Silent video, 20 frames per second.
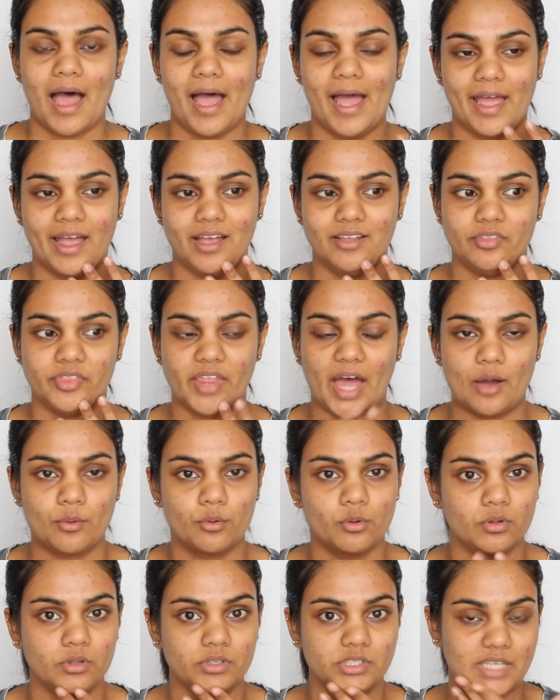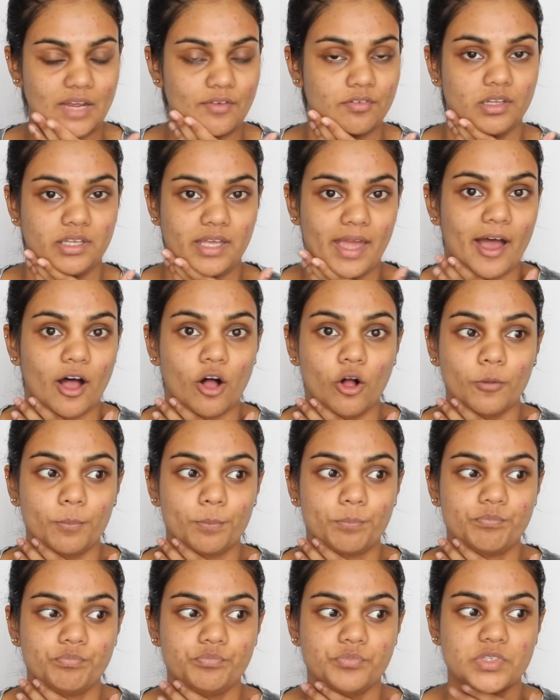and that will definitely
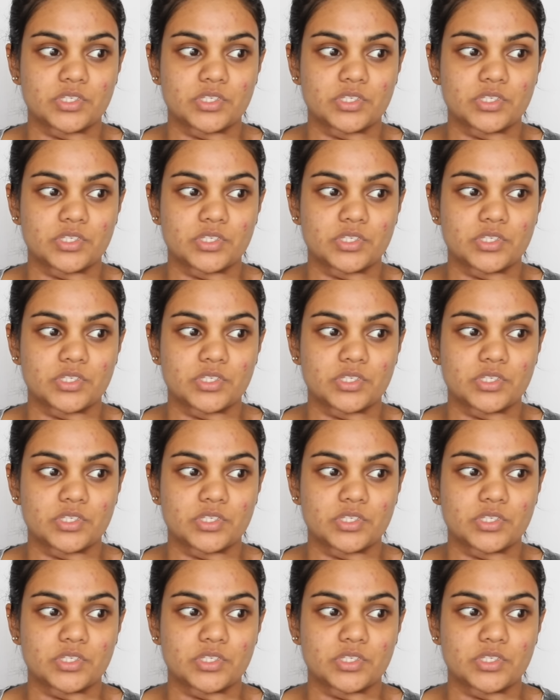help